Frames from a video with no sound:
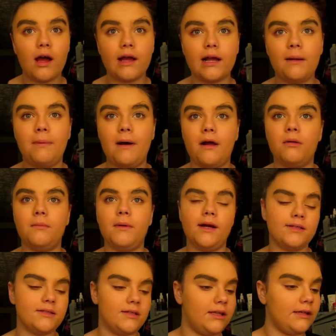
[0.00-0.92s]
I got powder in
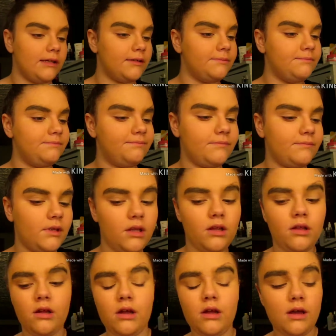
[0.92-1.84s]
my eyes, I think.
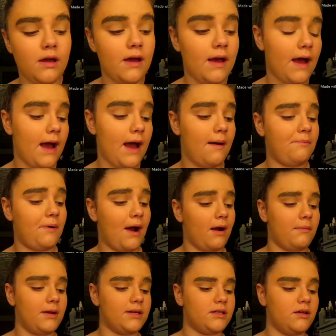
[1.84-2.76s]
I'm
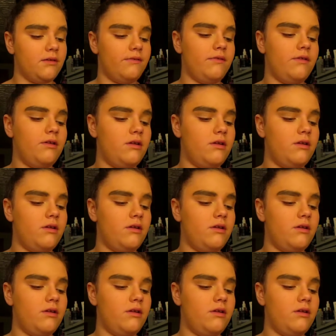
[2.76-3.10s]
proud of myself.